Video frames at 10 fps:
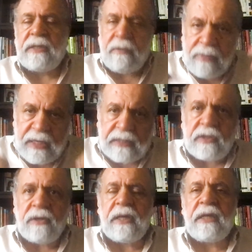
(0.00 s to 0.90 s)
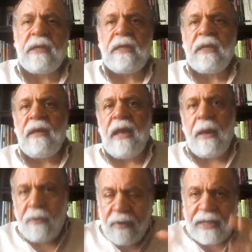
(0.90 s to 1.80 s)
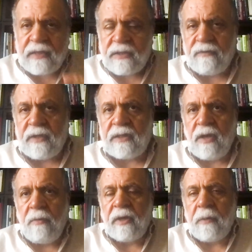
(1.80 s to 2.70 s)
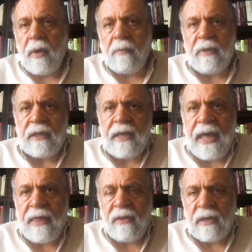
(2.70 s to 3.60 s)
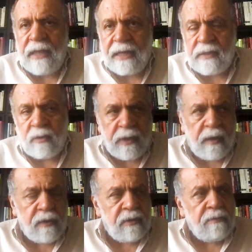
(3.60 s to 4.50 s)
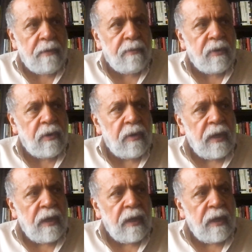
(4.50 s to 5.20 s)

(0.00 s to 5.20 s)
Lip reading: the military apparatus of the Islamic Republic gather. It has a 23-member